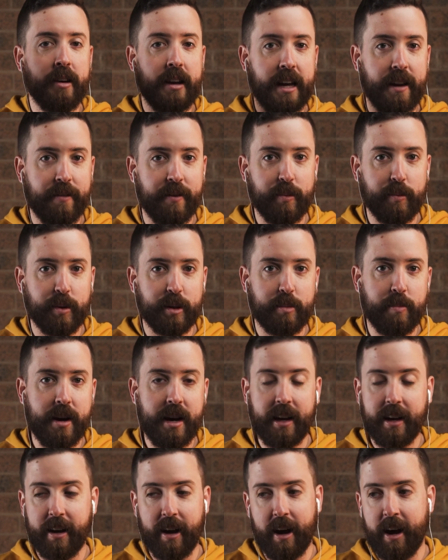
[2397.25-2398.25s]
if it was
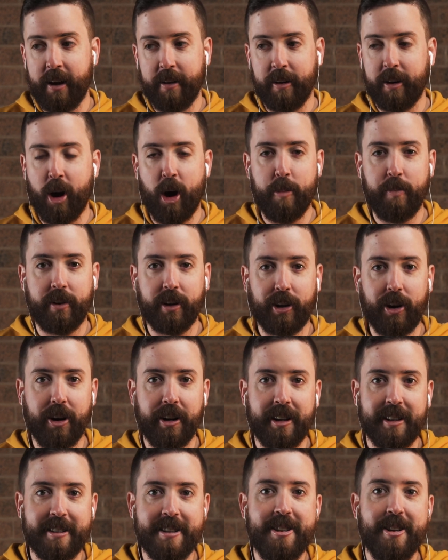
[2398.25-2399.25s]
me, I hope to God
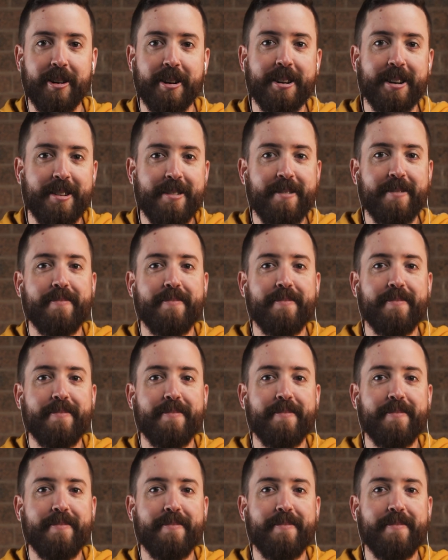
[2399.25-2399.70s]
it's not